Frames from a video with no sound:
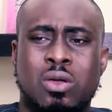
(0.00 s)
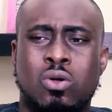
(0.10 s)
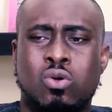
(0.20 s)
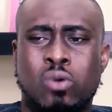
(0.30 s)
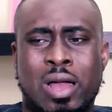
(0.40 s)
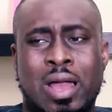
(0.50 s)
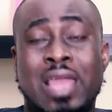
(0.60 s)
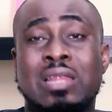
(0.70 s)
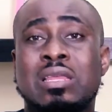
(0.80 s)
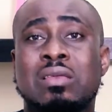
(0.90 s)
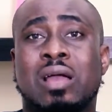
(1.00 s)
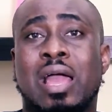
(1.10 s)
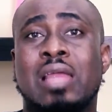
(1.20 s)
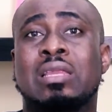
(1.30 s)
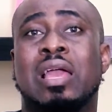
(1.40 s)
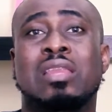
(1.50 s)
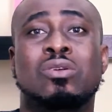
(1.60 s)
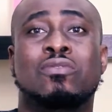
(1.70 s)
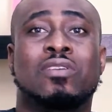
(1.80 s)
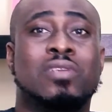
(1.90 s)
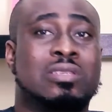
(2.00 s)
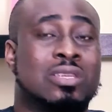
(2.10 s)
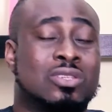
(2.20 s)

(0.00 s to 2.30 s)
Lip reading: who are highly overrated.